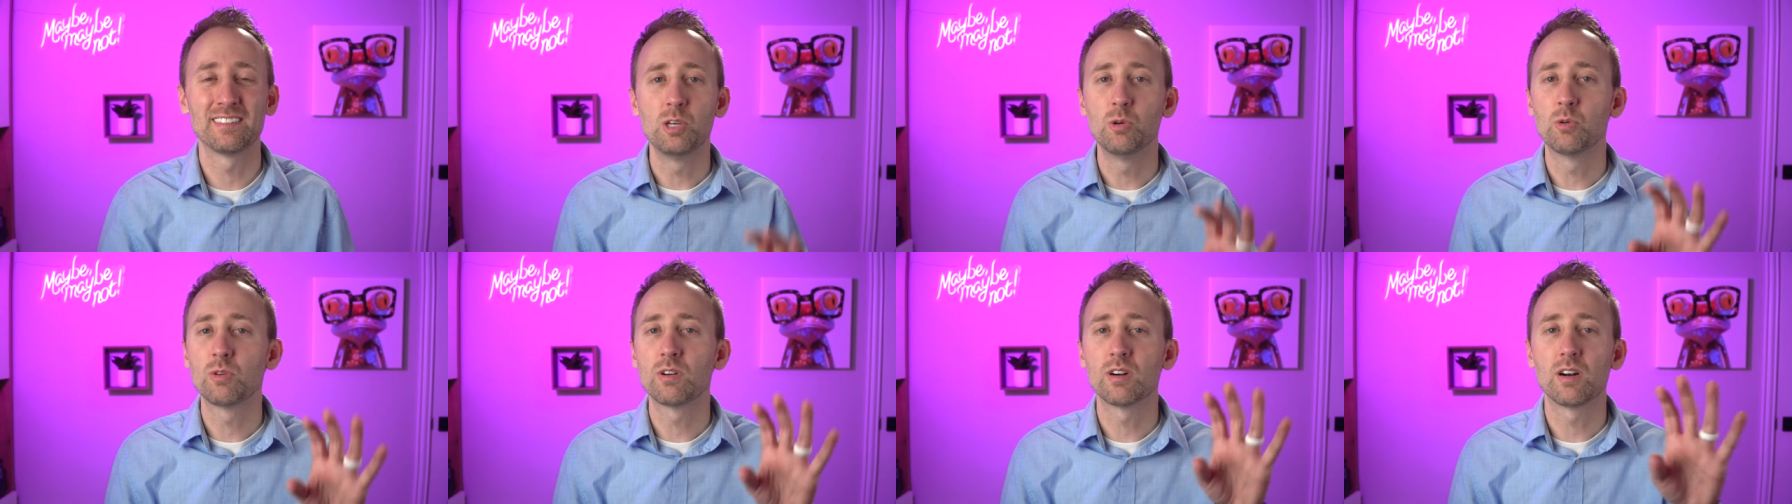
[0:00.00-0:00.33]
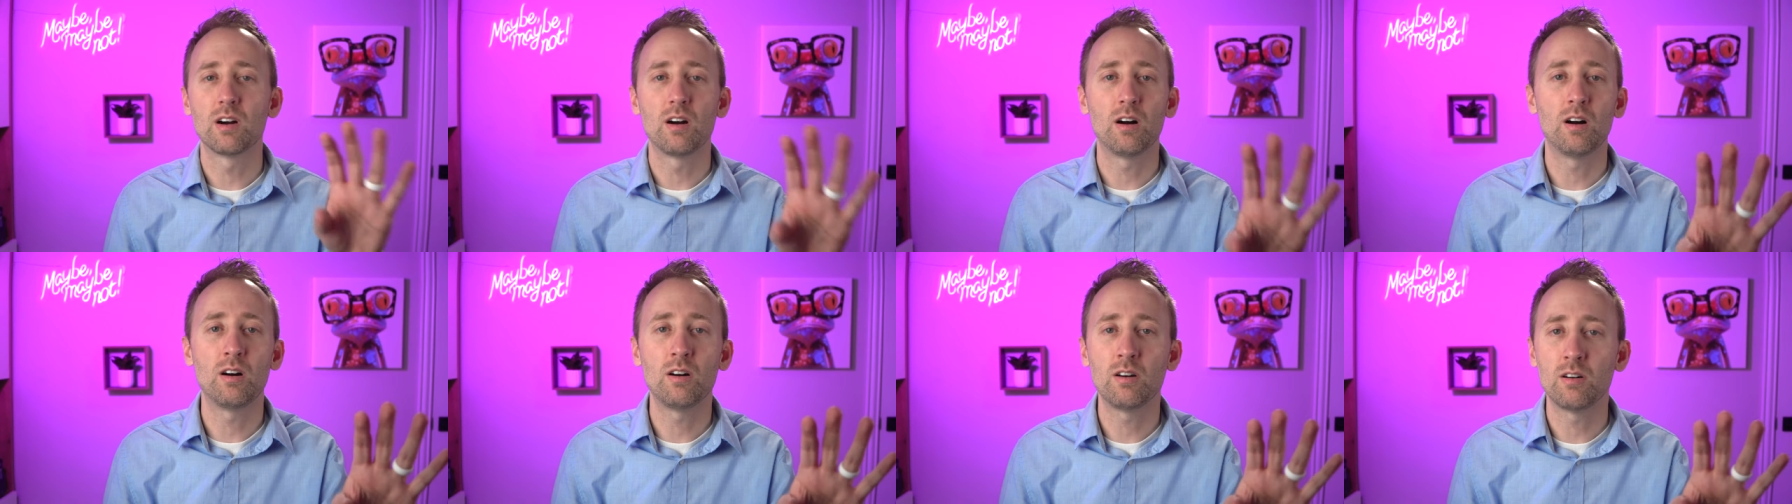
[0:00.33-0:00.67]
You are
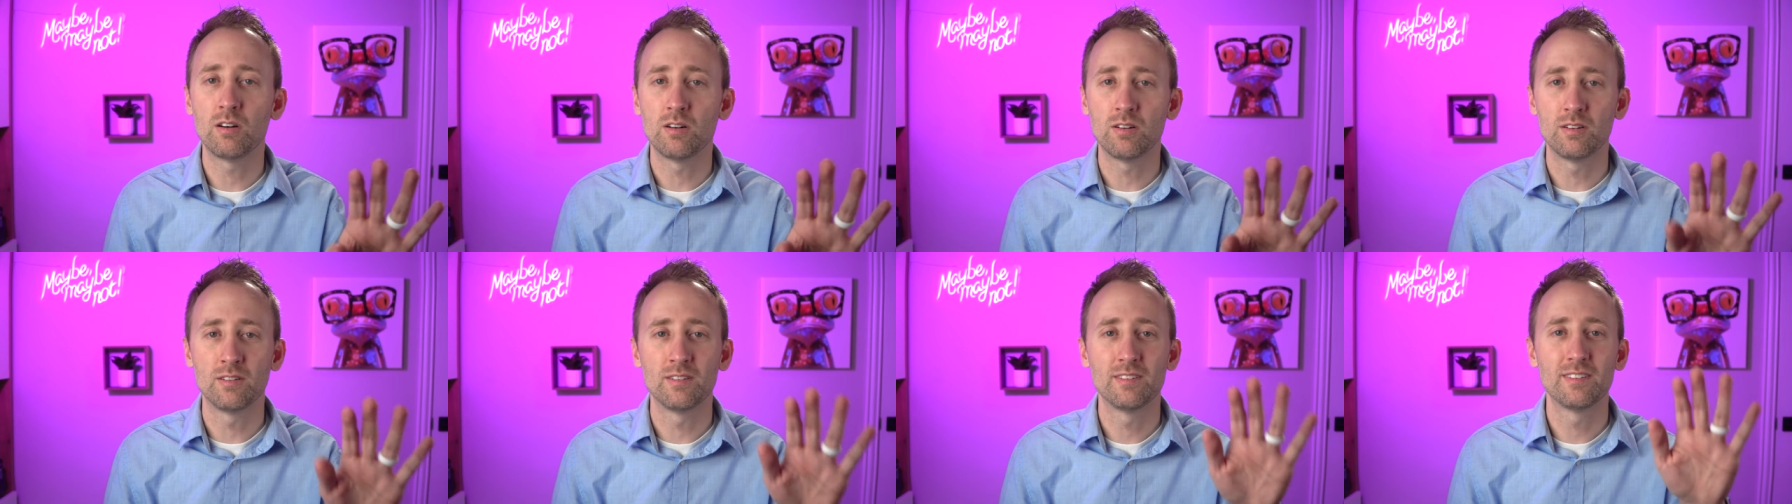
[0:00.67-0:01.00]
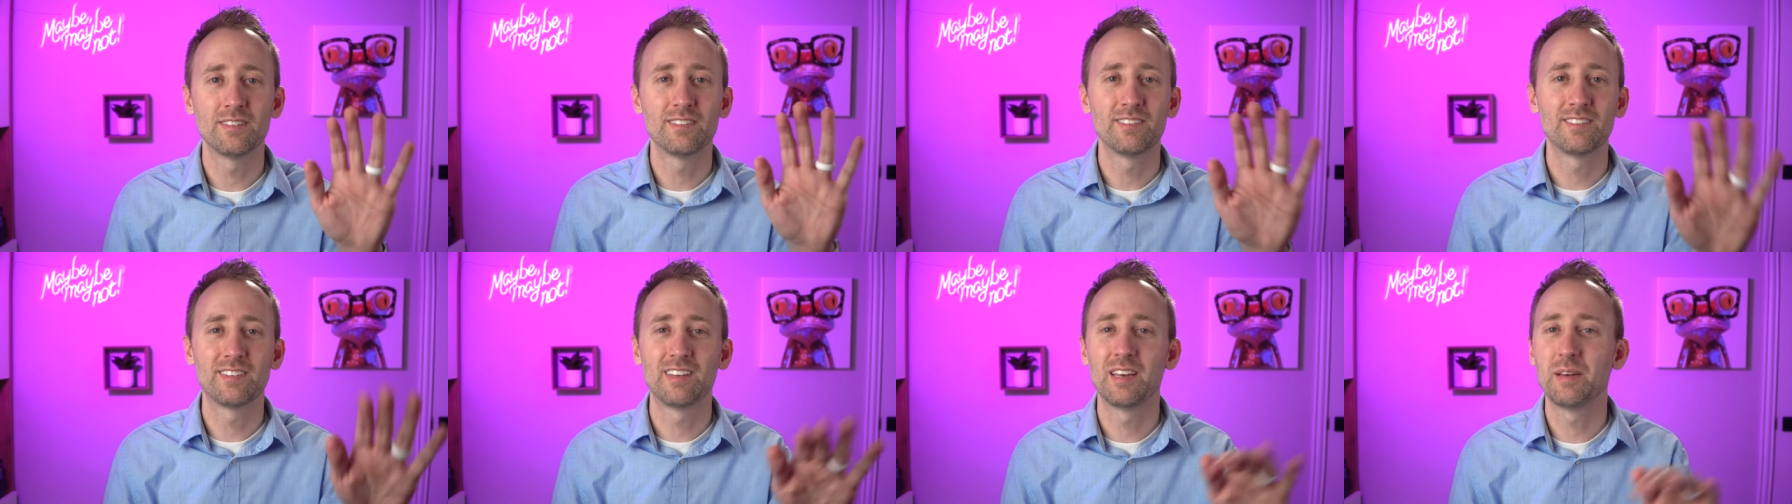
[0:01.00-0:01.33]
all
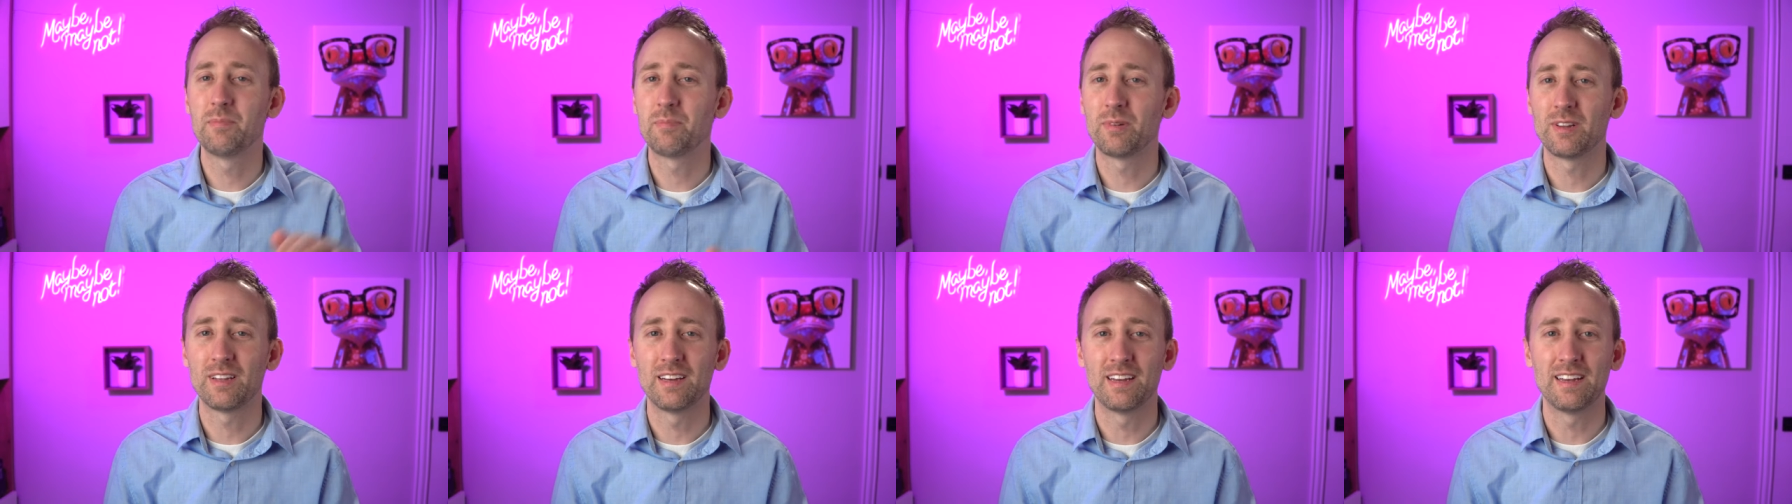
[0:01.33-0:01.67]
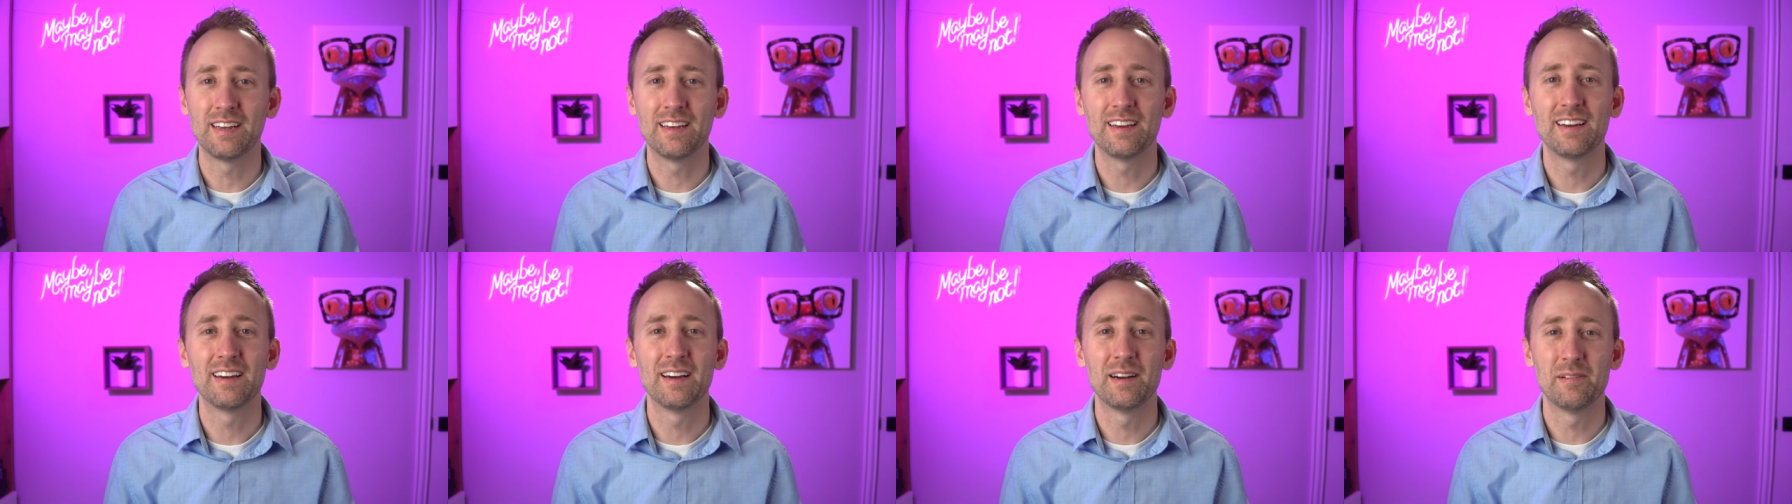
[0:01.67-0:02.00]

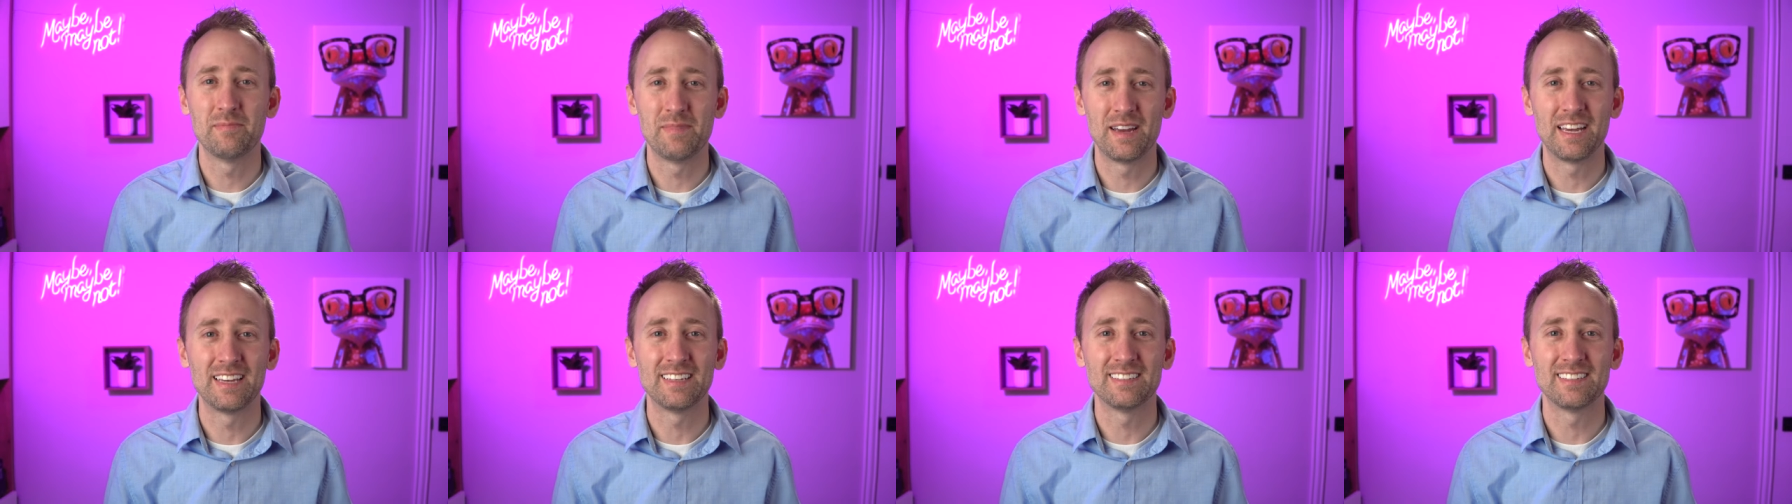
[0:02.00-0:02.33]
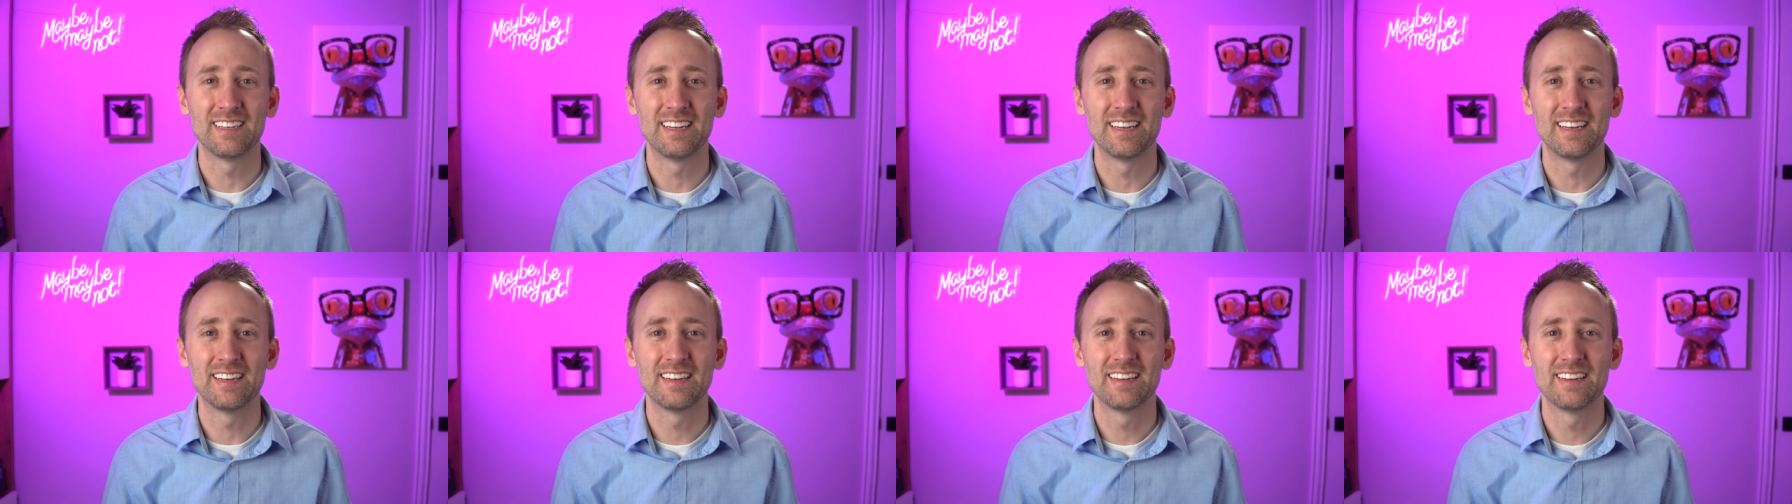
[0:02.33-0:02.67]
simply amazing.